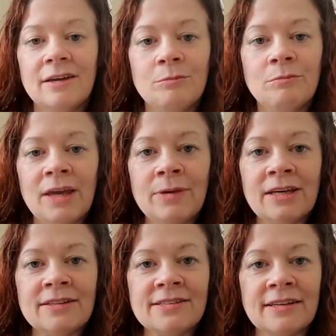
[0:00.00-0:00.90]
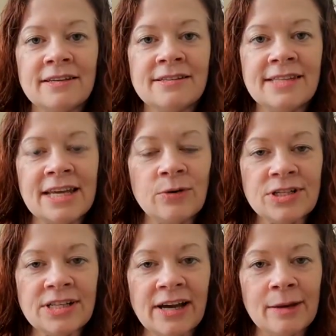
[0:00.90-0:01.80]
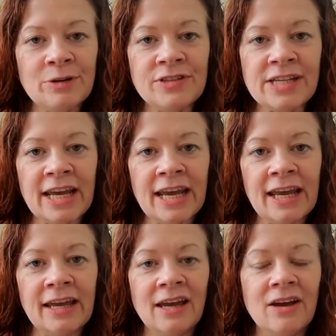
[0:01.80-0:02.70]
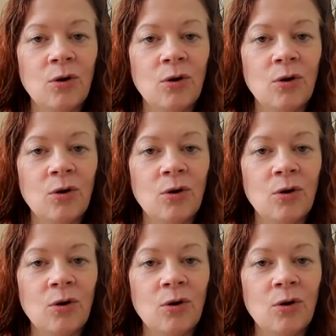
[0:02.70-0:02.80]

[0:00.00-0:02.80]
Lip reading: Maybe it's a sacred time of day